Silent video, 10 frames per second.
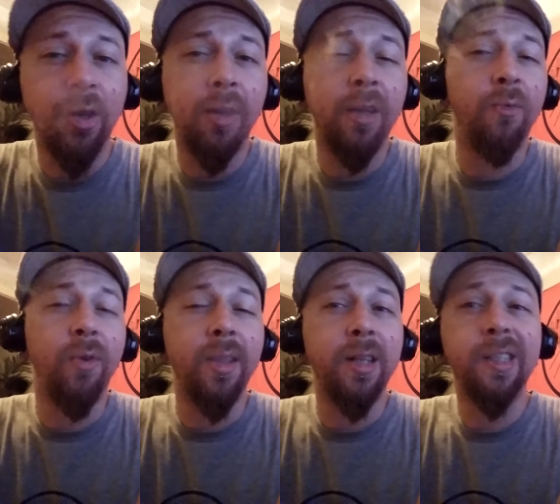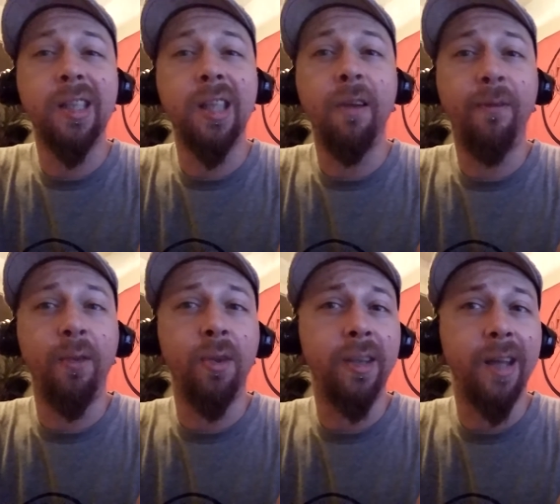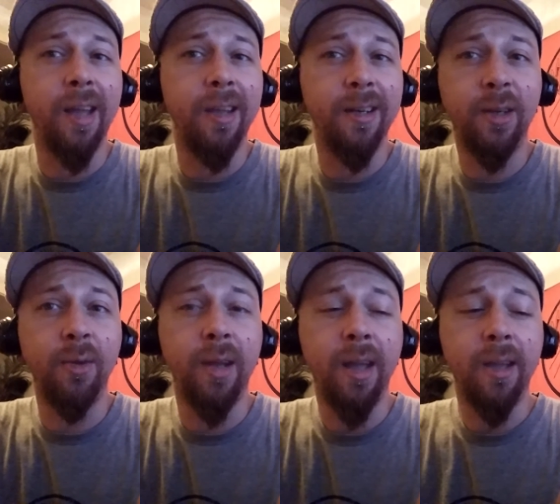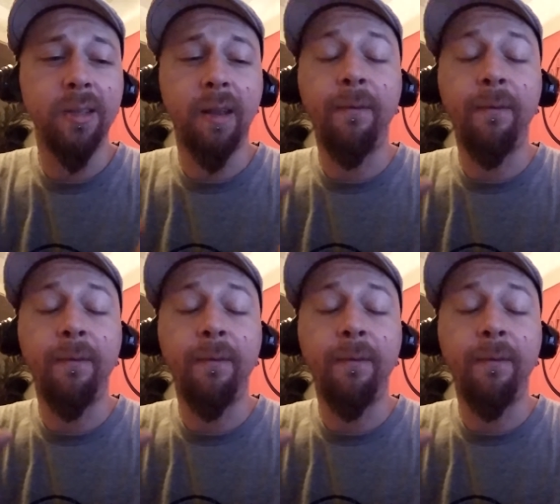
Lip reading: You can run this thing for a day to 2 days.